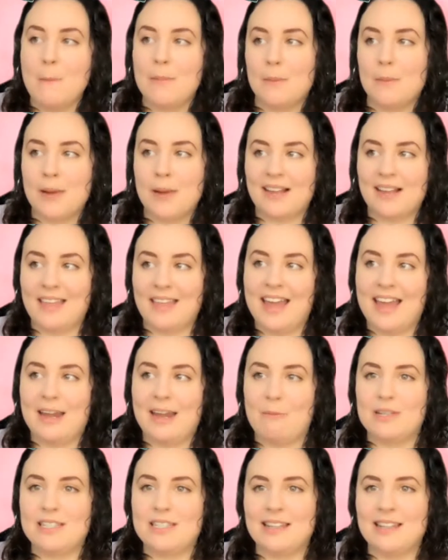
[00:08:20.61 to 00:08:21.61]
But back then
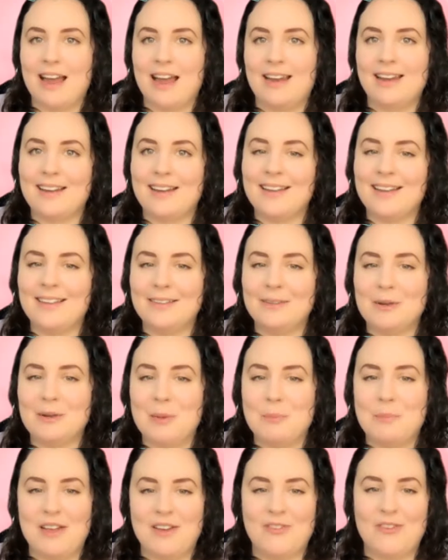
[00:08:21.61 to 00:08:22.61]
it was like
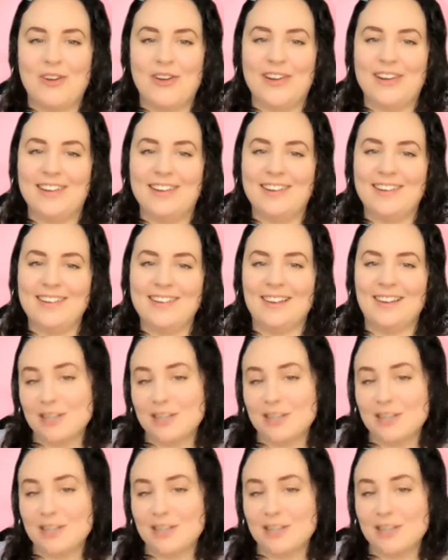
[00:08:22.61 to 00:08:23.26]
a bit of a